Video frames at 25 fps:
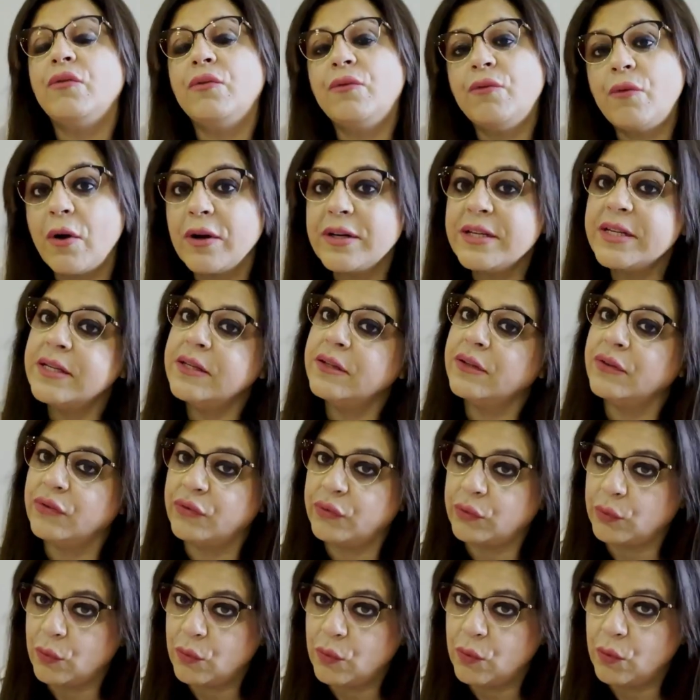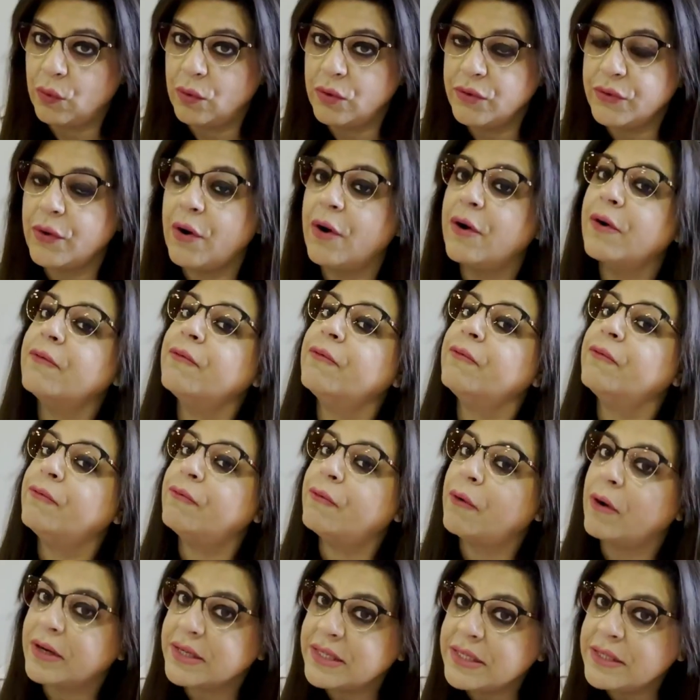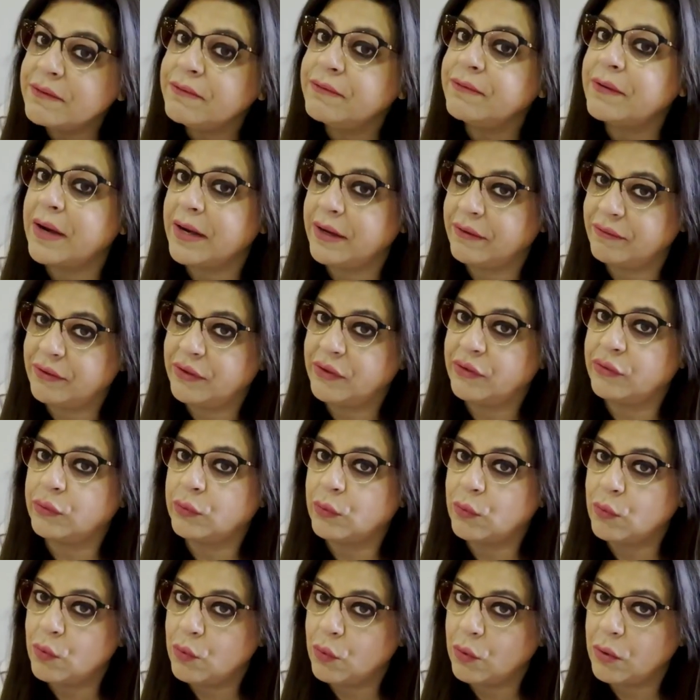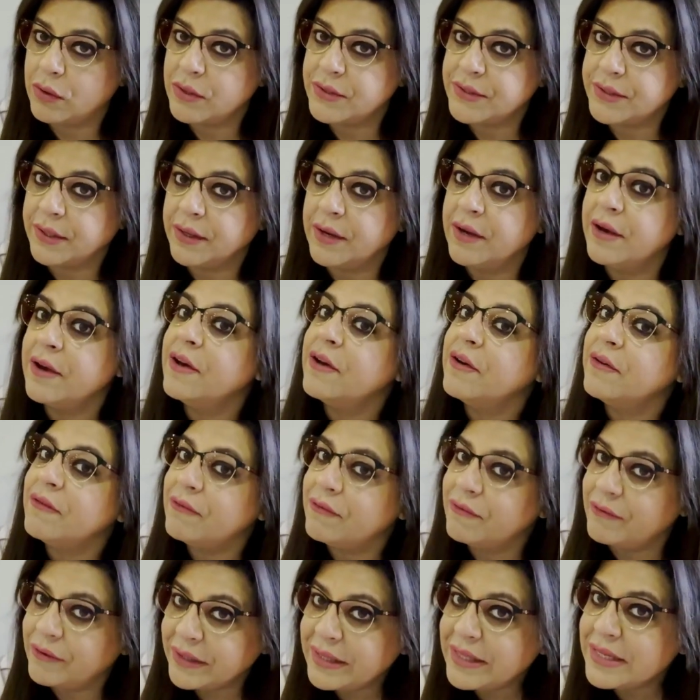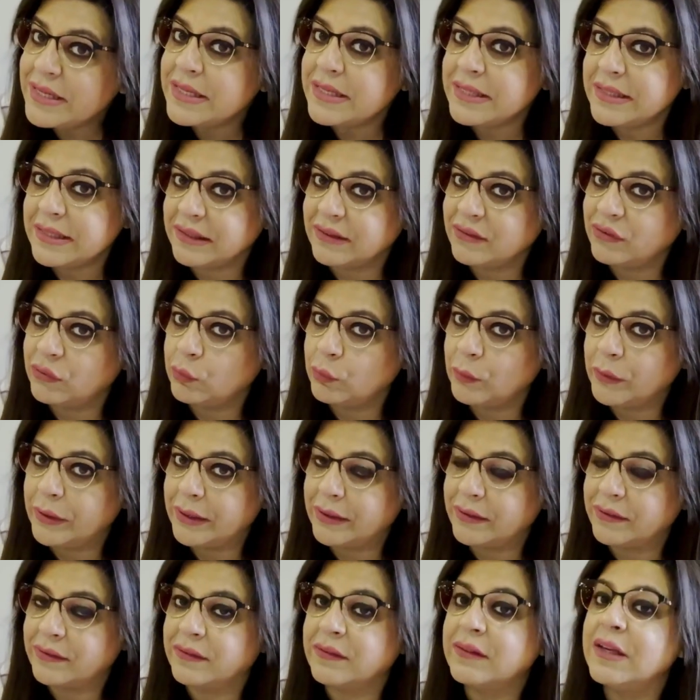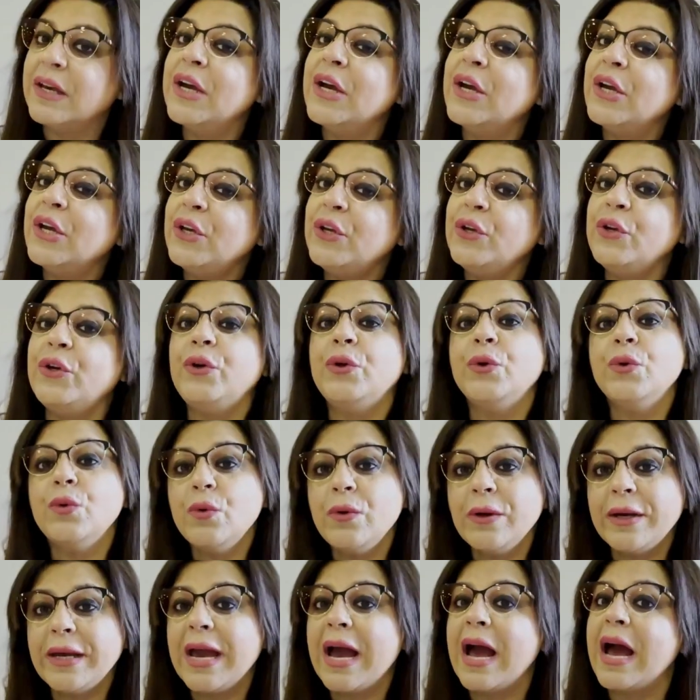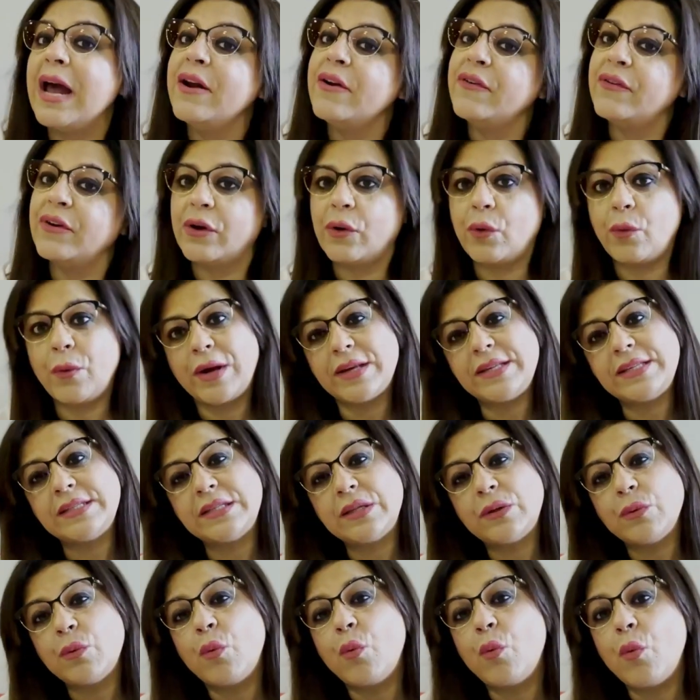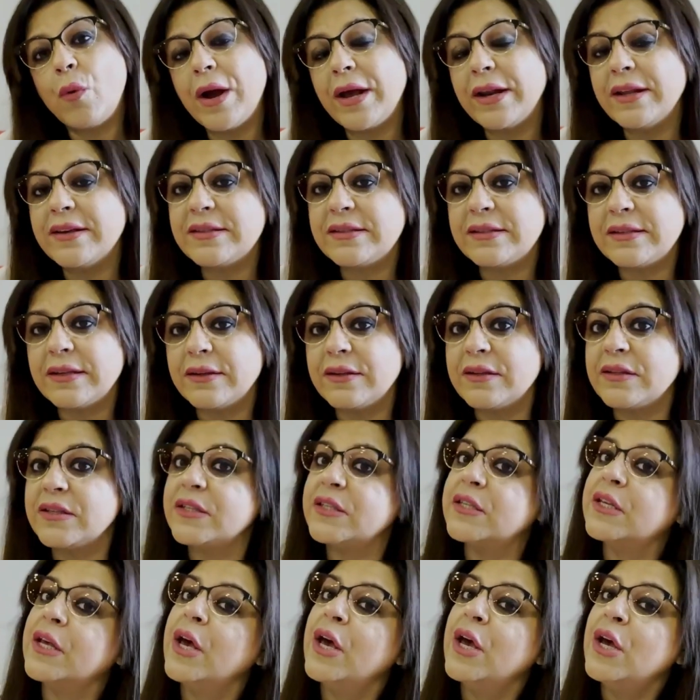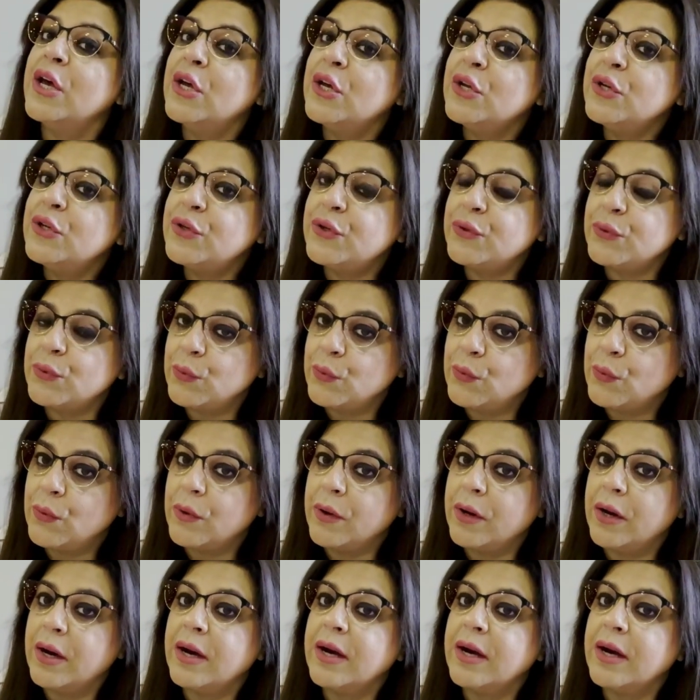40 years old, or 45 years old, within 6 weeks, you can request the VETASSESS to